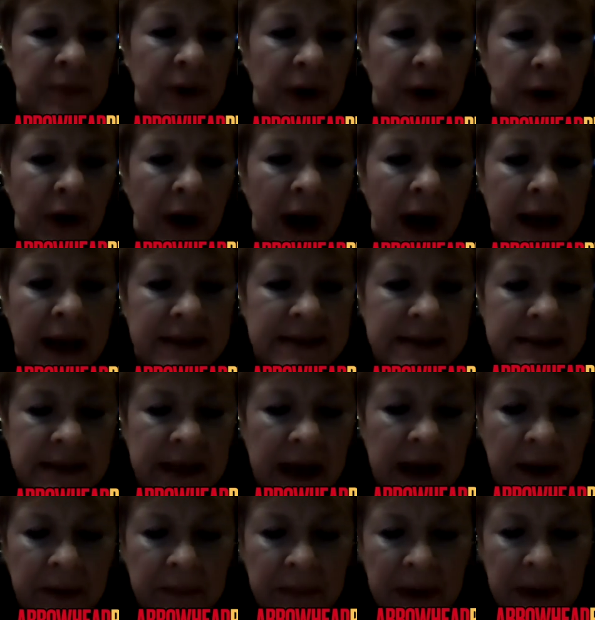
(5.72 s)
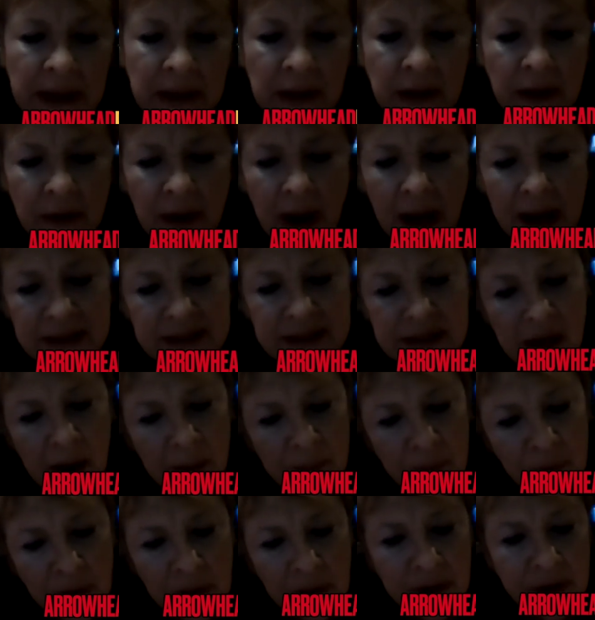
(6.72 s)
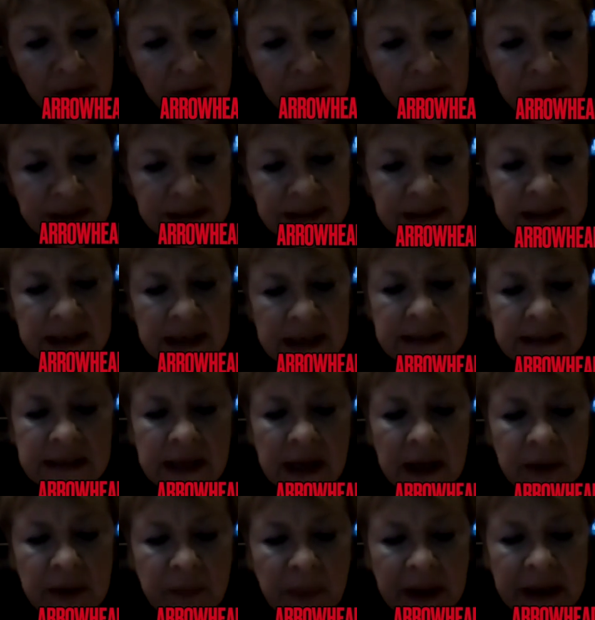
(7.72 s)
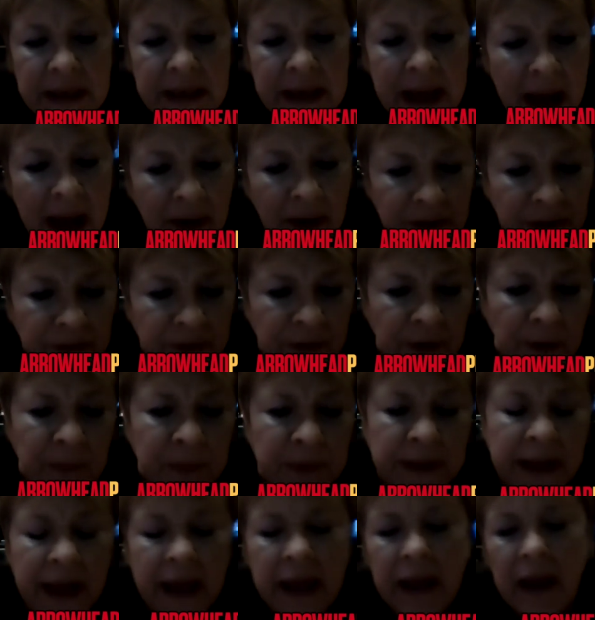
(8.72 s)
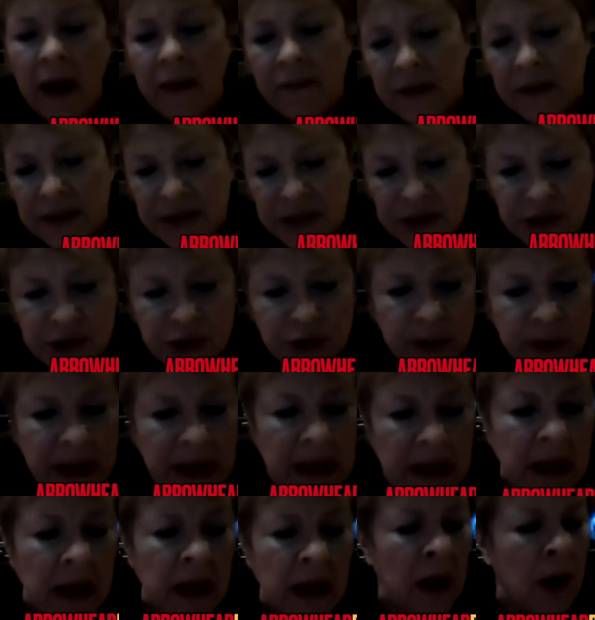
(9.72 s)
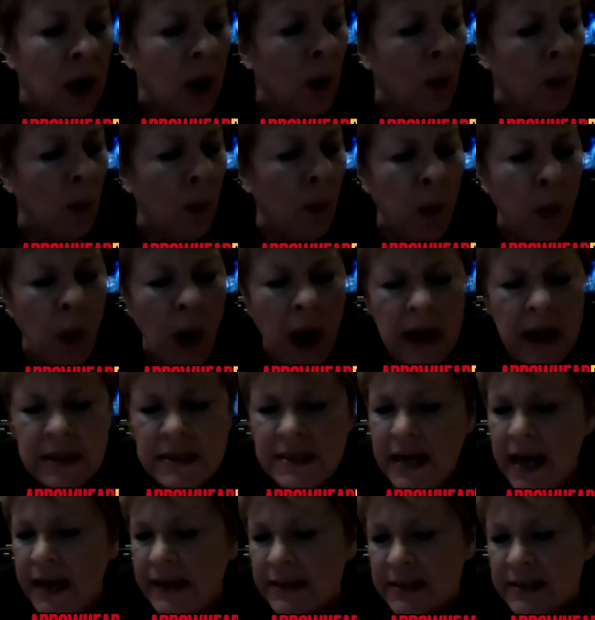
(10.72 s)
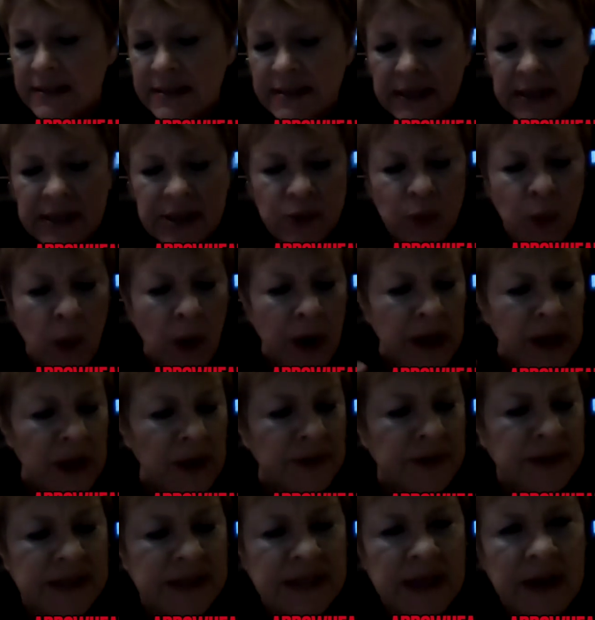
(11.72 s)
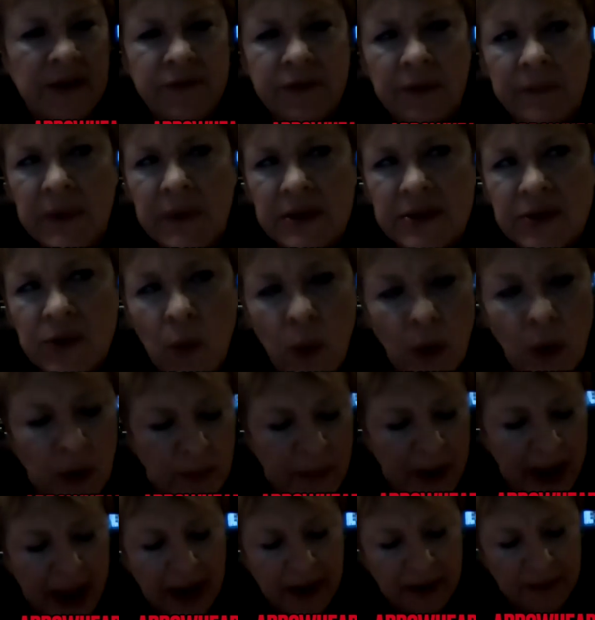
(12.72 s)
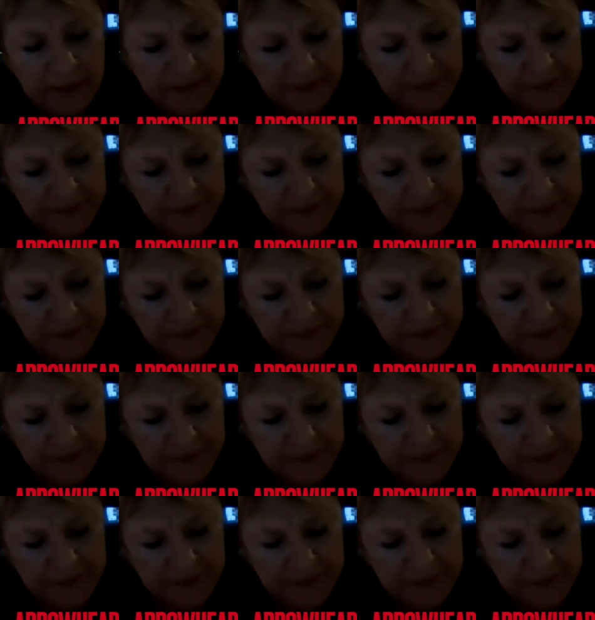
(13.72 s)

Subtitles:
progress? I mean, you guys saw him earlier this season, but now that they're playing on this streak, what tendencies, what do you see from this quarterback?